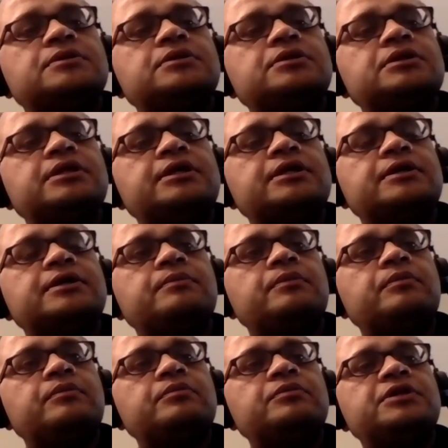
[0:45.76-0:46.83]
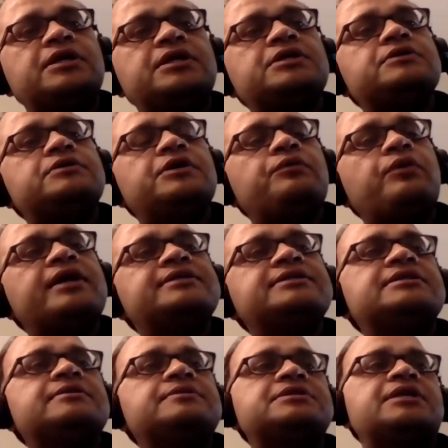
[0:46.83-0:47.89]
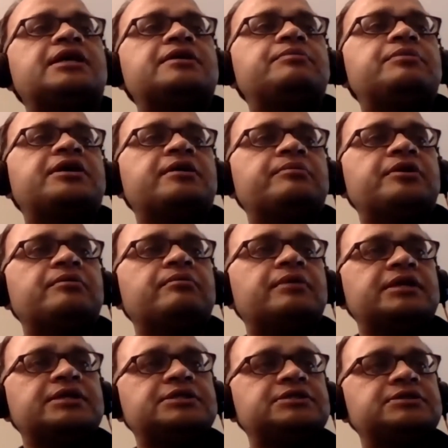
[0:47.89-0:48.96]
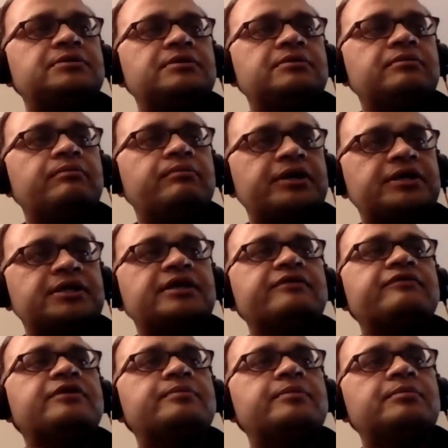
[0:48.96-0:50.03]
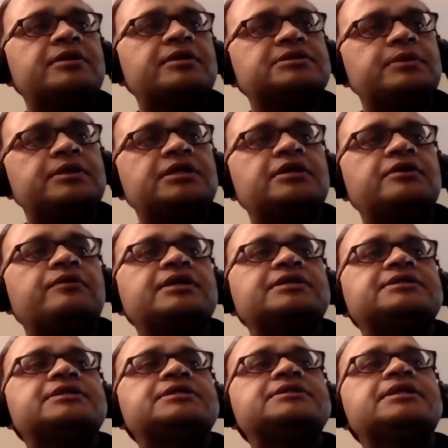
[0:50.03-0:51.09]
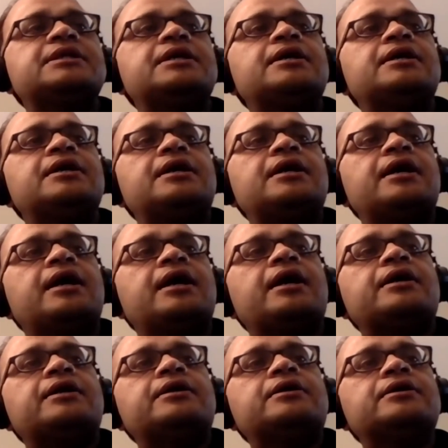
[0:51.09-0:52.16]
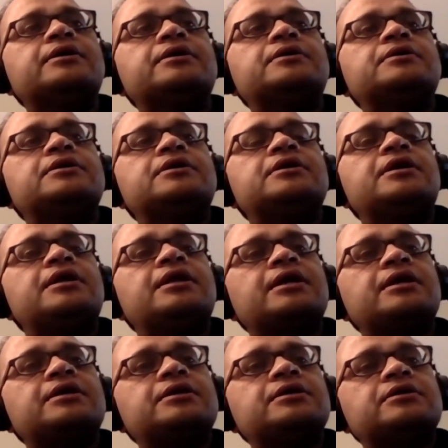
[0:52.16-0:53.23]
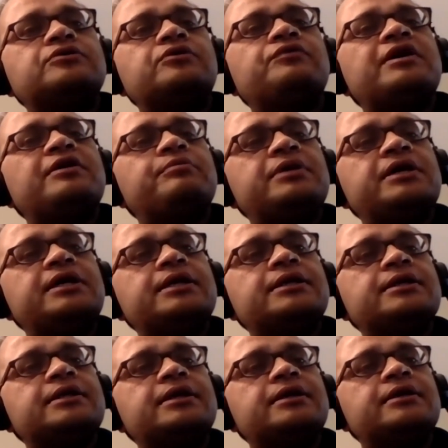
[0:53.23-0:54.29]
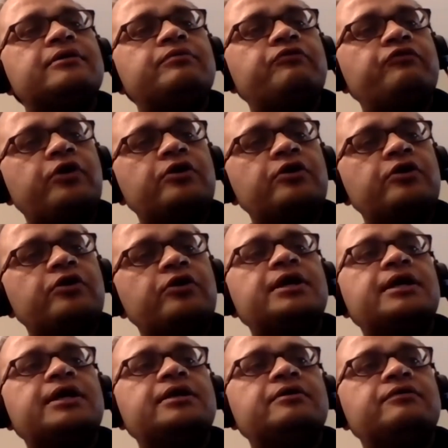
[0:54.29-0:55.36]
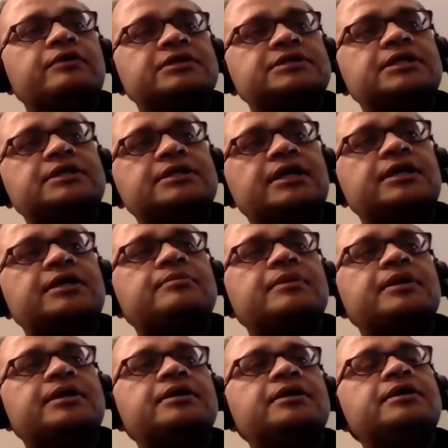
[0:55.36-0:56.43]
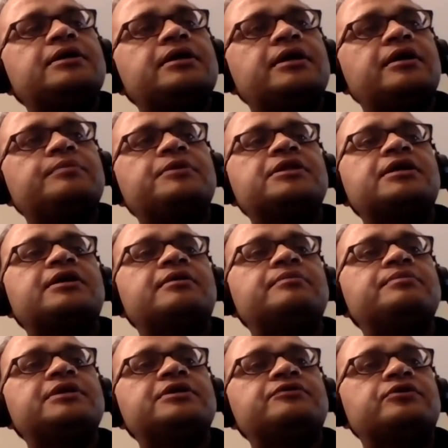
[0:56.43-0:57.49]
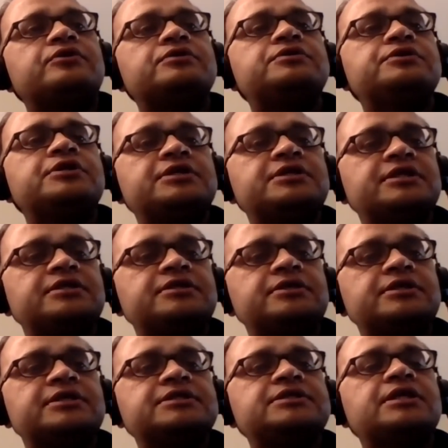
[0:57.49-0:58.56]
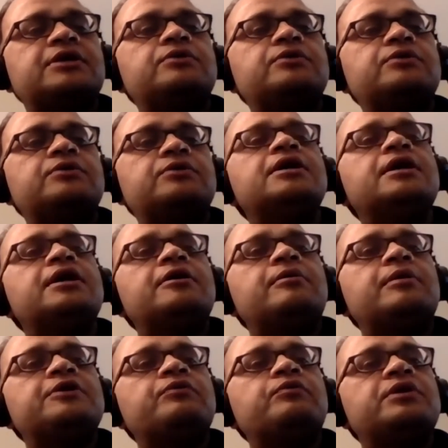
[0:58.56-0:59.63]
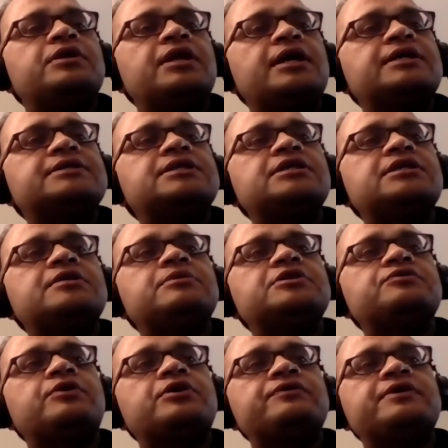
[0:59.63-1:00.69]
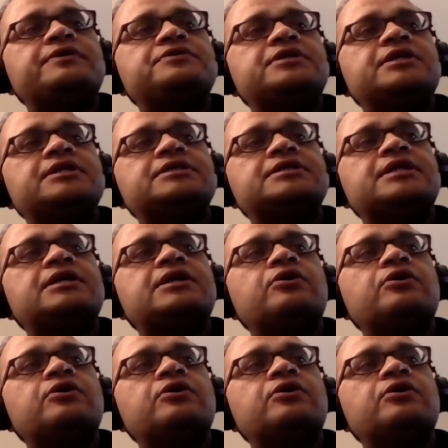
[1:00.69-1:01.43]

the the de- devices have started becoming much better available, much better devices, and uh, like uh, so we have been in the following and investing time and helping the companies for three three years now but last 18 months what we have seen is that a